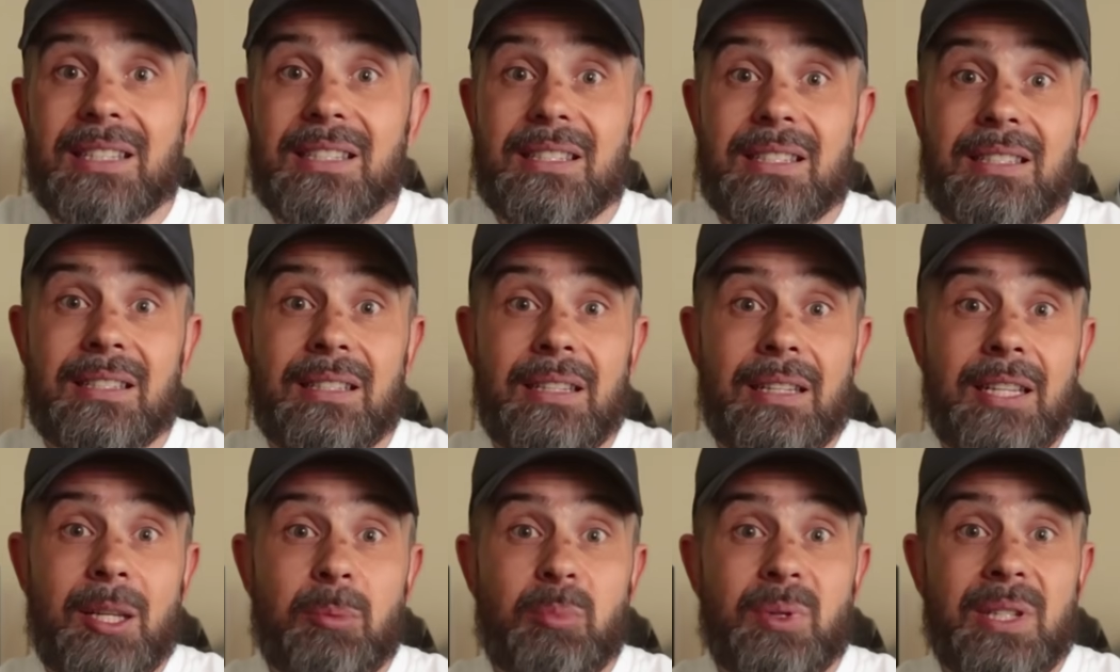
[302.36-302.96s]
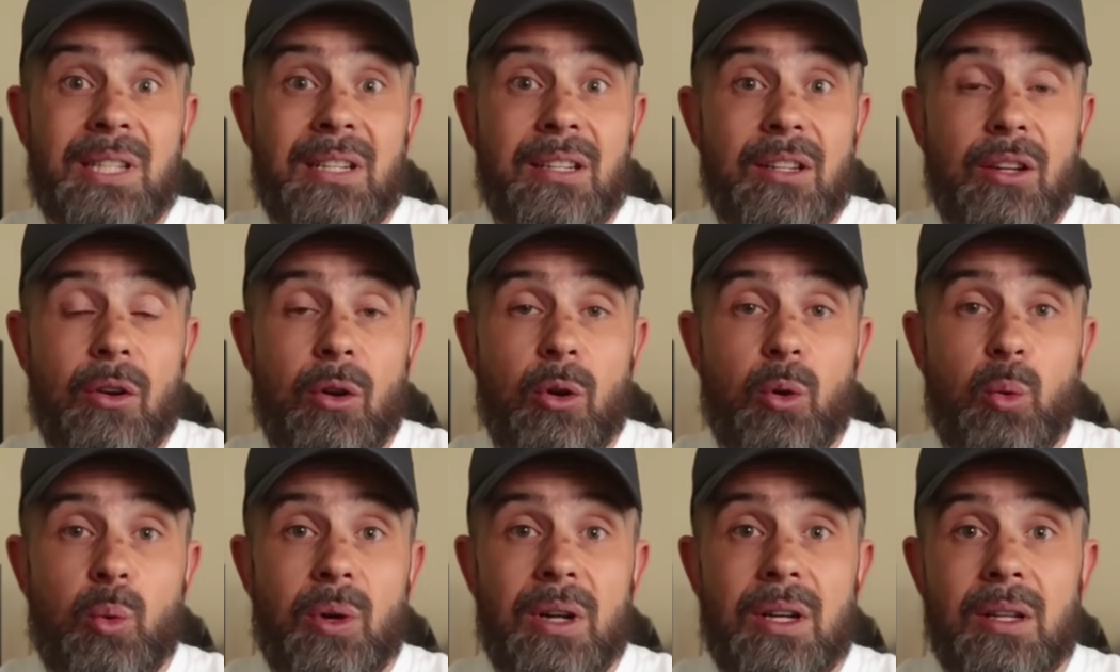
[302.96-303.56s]
sleep didn't
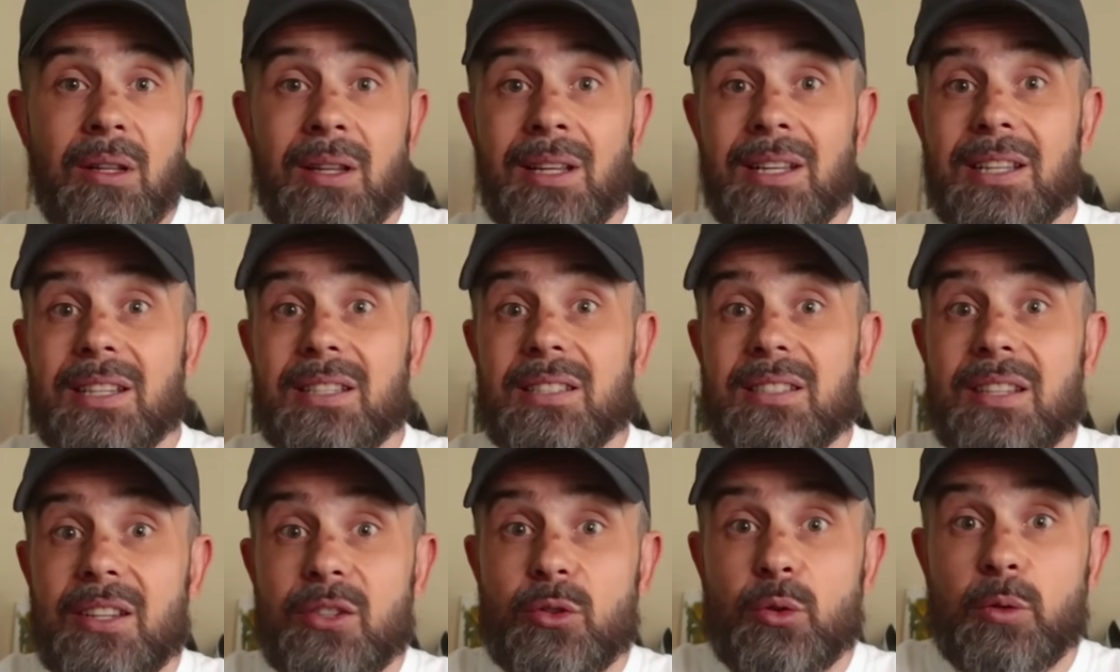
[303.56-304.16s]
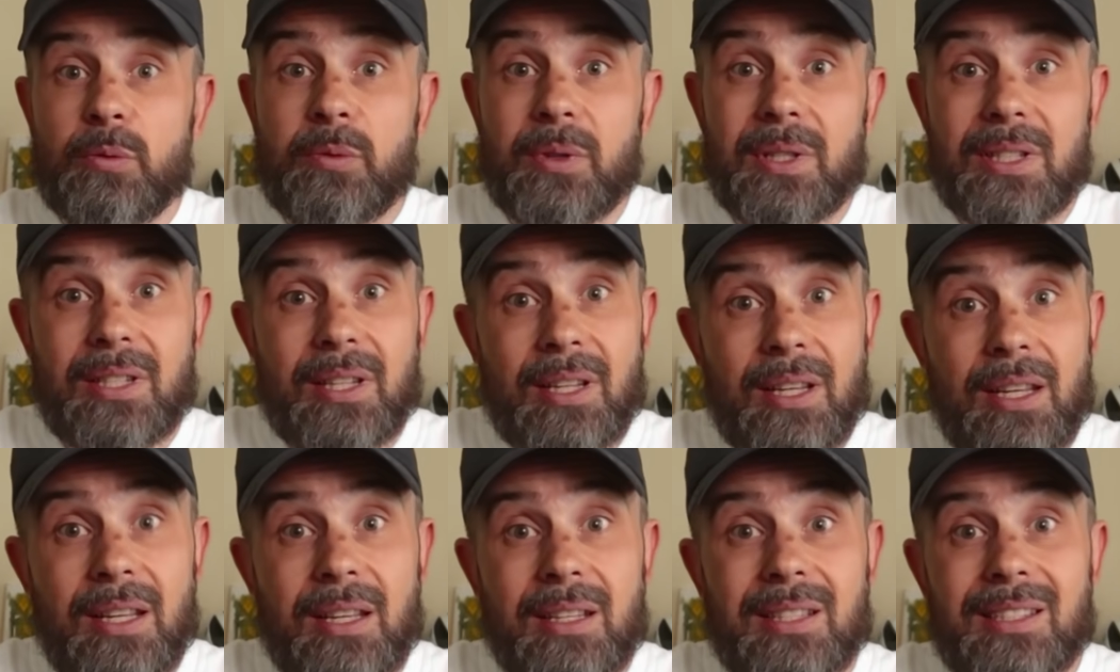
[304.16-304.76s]
go well, central
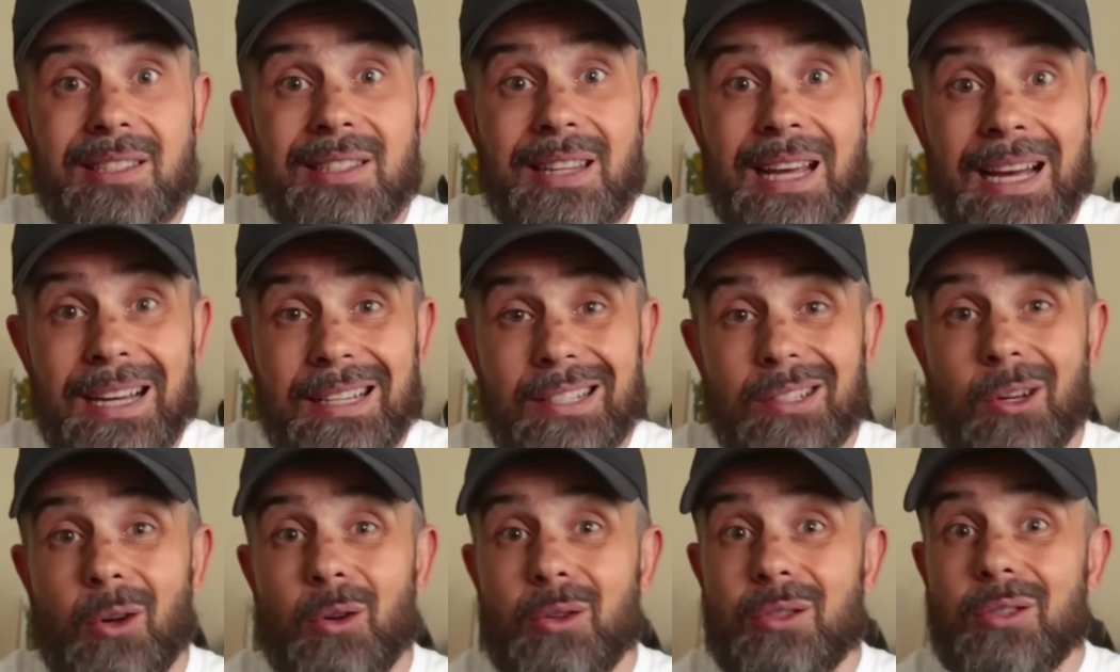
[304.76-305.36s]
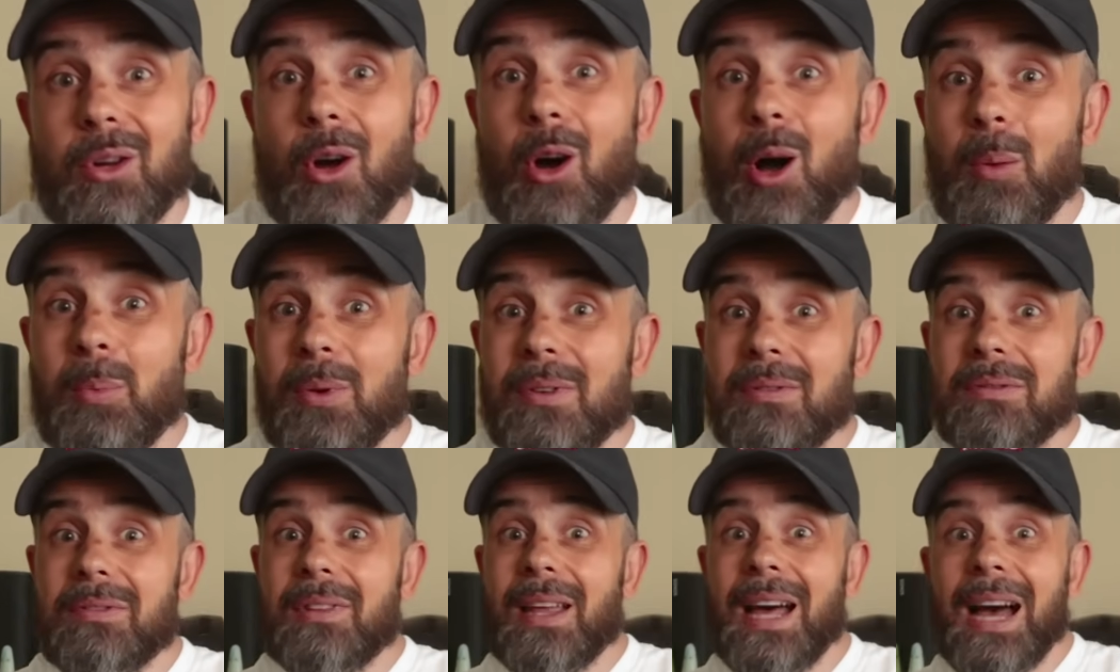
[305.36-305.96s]
fatigue stacks on top
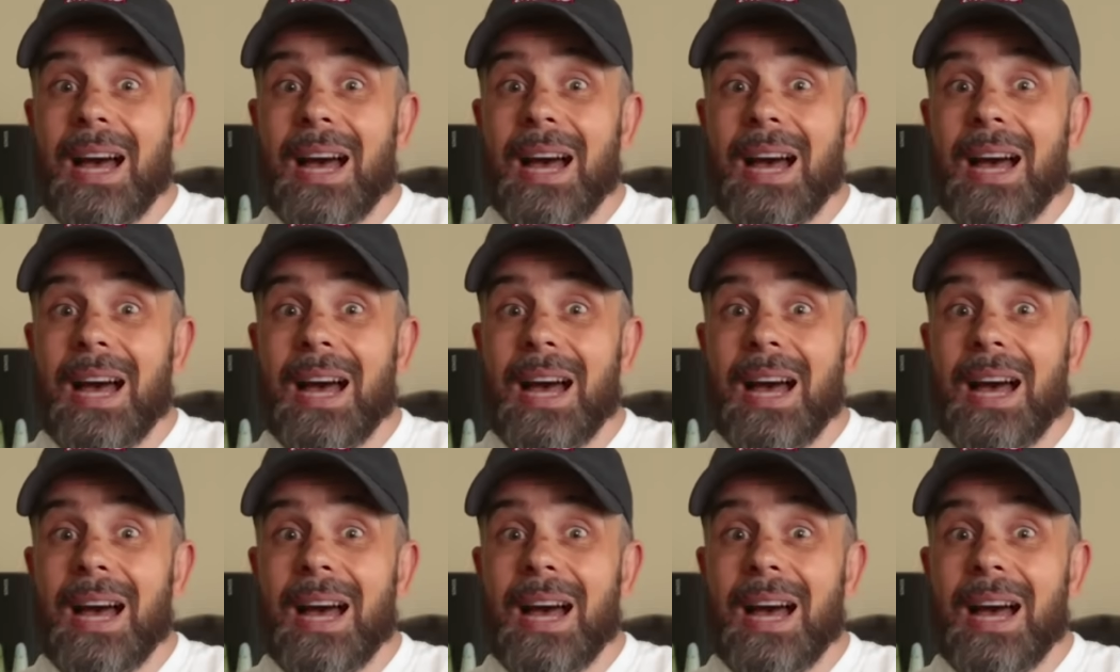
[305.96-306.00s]
of